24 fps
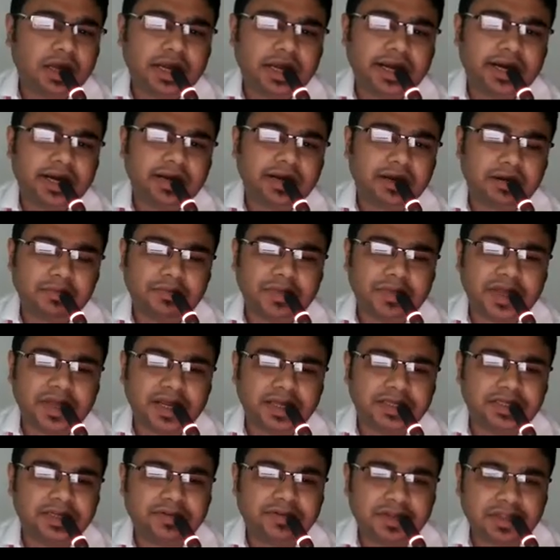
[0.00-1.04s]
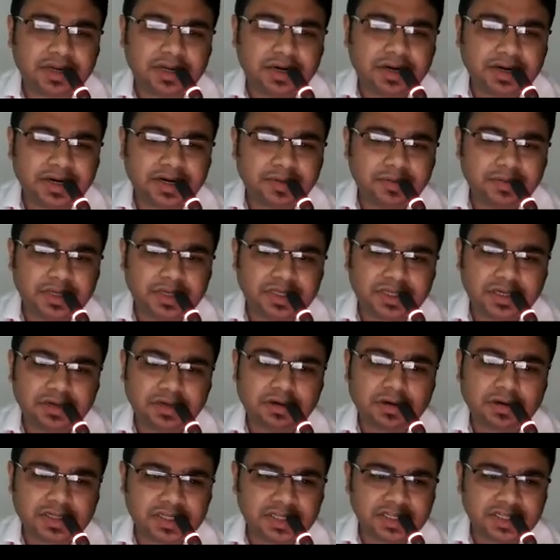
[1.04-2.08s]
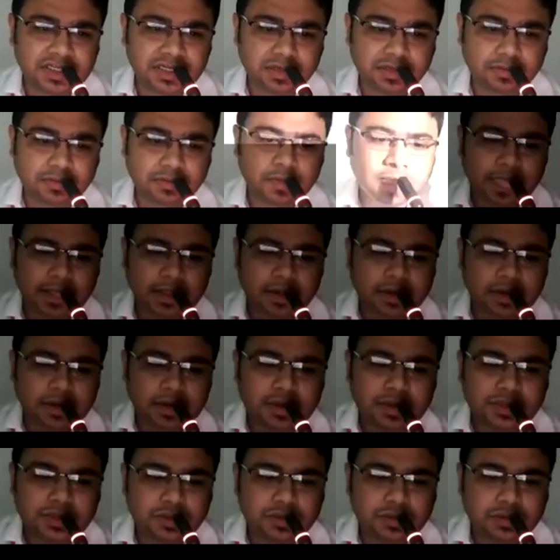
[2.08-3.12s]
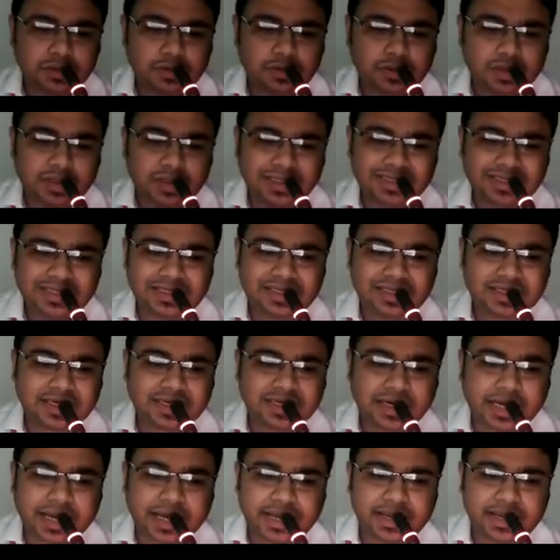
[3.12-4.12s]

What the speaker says: and comparison with 100% oxygen. So this is a